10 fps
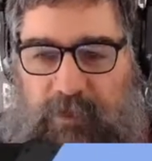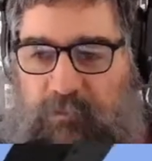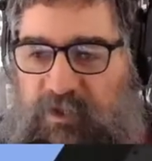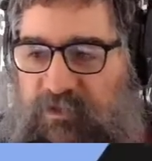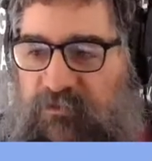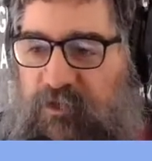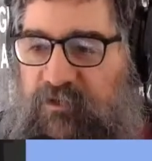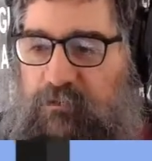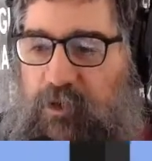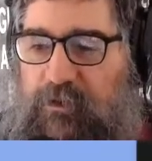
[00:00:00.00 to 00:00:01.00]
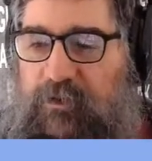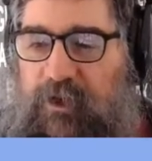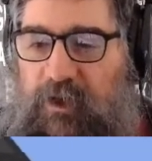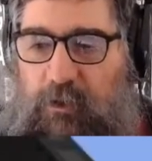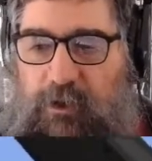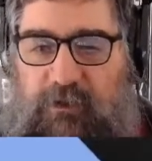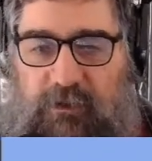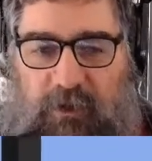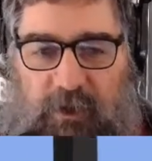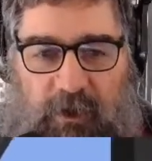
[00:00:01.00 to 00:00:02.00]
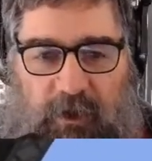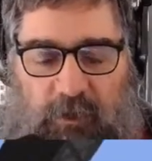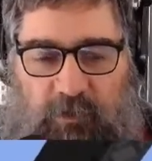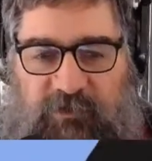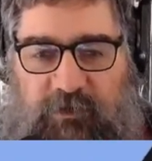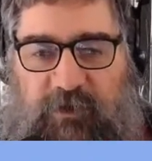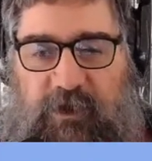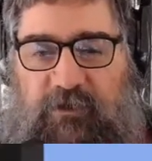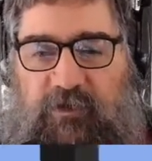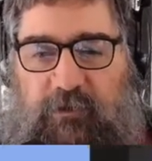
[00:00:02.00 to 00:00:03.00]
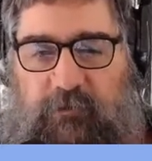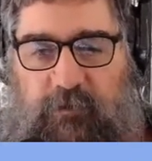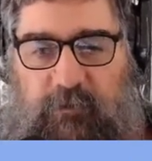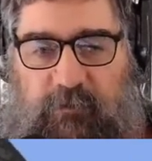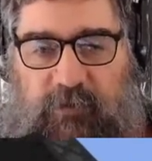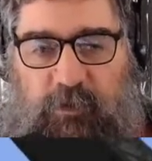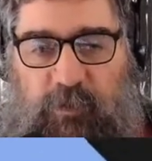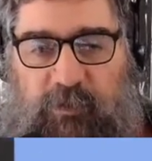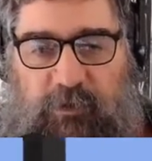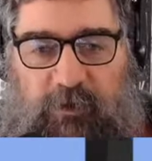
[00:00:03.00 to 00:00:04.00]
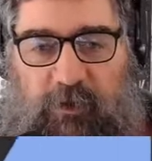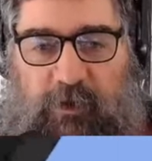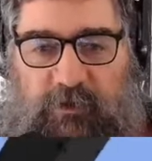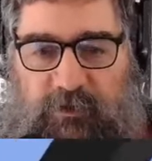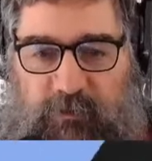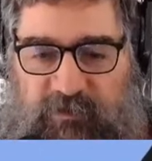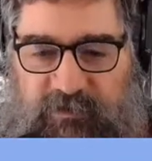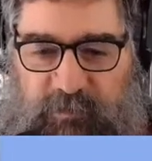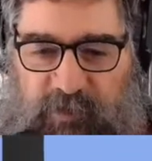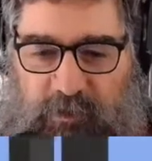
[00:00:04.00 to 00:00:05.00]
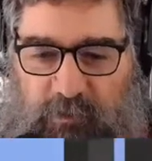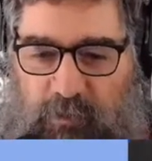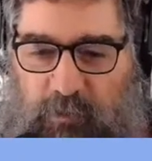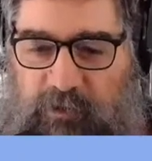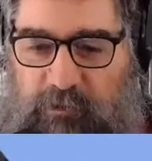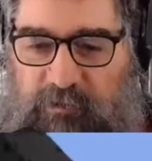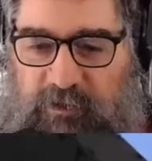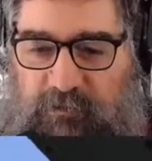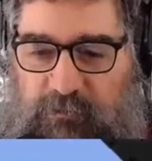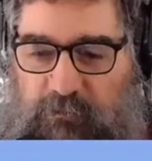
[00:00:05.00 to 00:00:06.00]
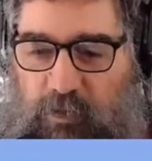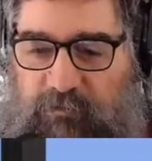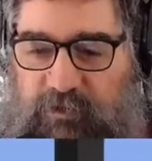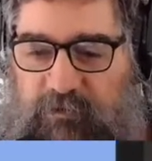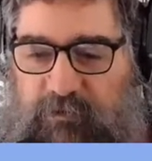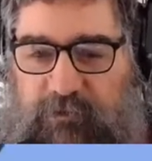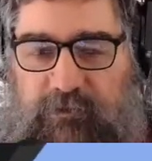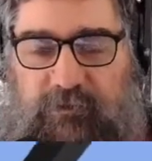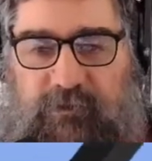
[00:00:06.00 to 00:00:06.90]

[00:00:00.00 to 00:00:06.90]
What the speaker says: But that's Treasure Island anyway, which you can get to from Ubabuna Island, which is about what we're about to arrive into.